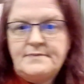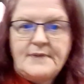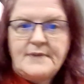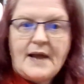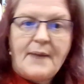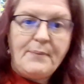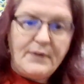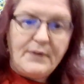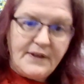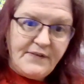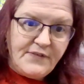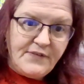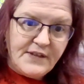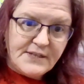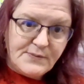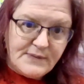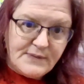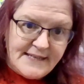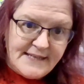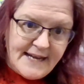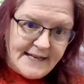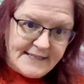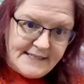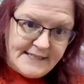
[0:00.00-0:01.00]
I believe this
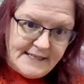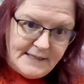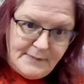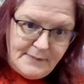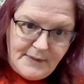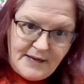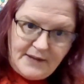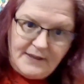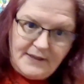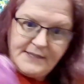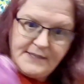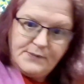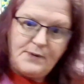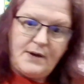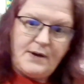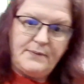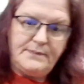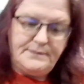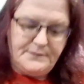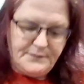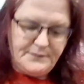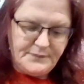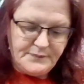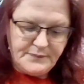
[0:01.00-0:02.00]
was next in the mail as well.
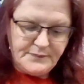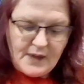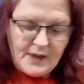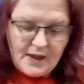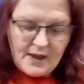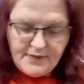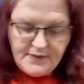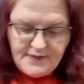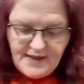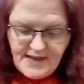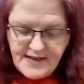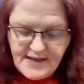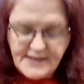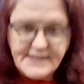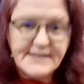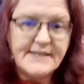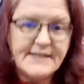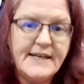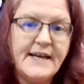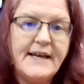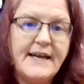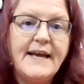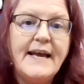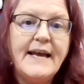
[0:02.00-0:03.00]
This
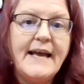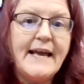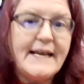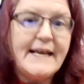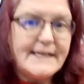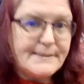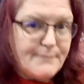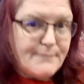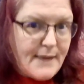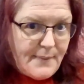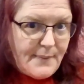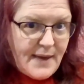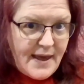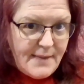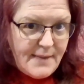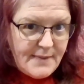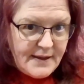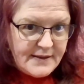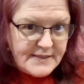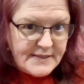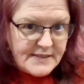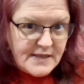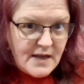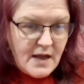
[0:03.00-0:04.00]
is my
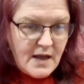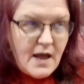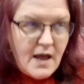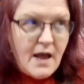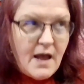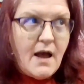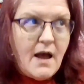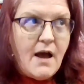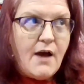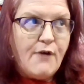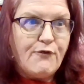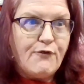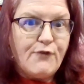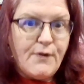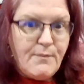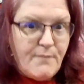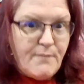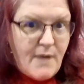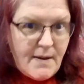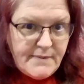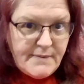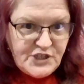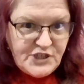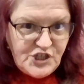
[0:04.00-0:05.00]
payment from
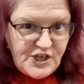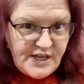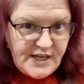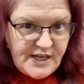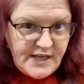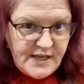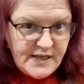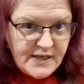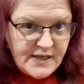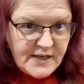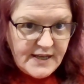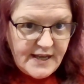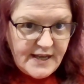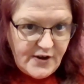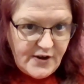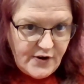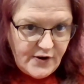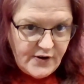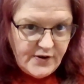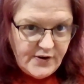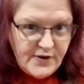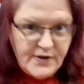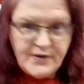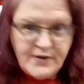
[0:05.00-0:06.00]
Mama G
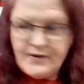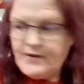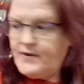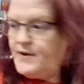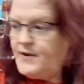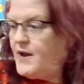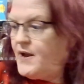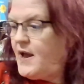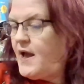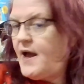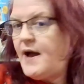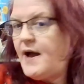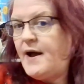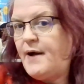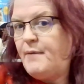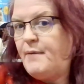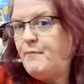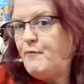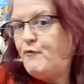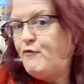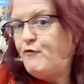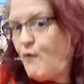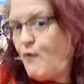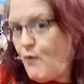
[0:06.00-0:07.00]
Gear
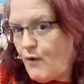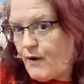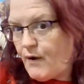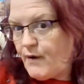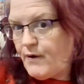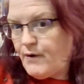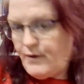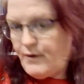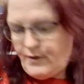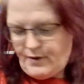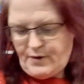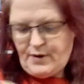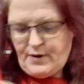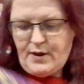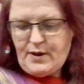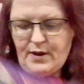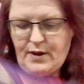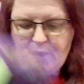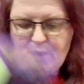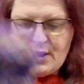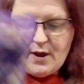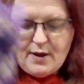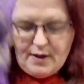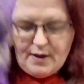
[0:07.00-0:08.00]
for
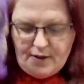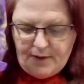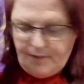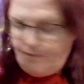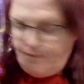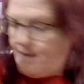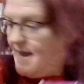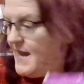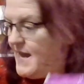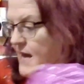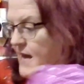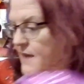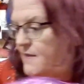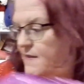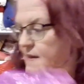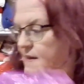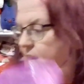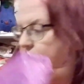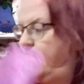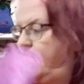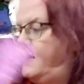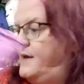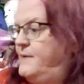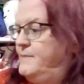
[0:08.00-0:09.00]
making
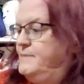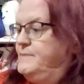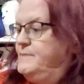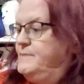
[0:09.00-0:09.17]
the